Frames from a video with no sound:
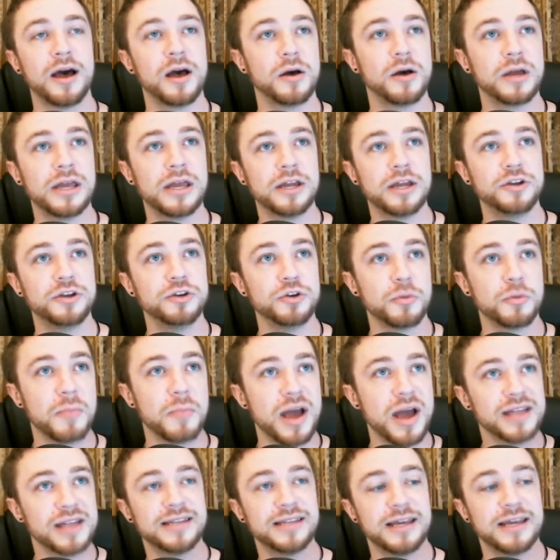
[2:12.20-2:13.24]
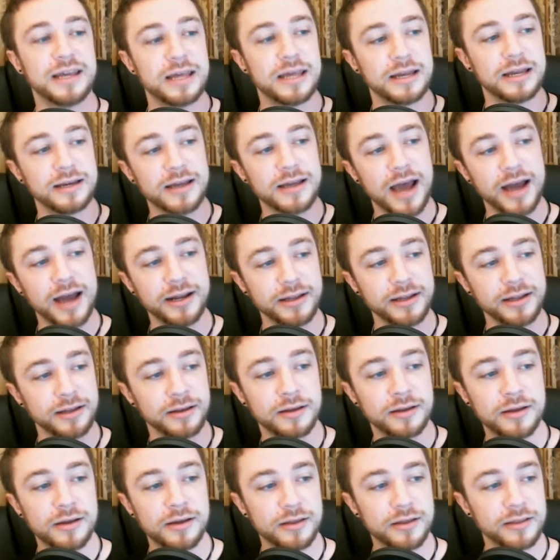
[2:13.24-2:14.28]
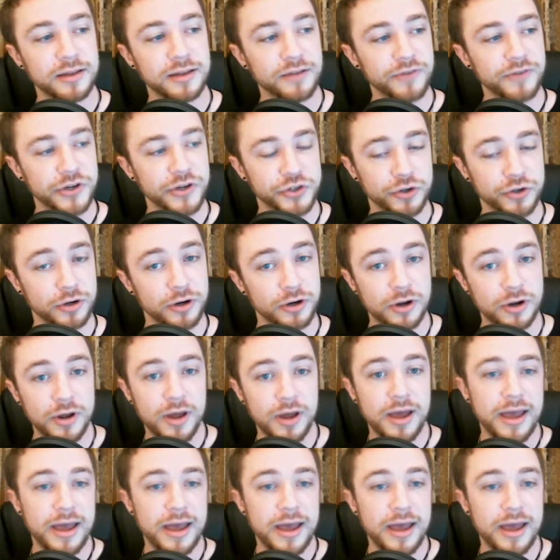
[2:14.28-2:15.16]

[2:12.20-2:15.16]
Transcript: in your mindset in guiding the adventure,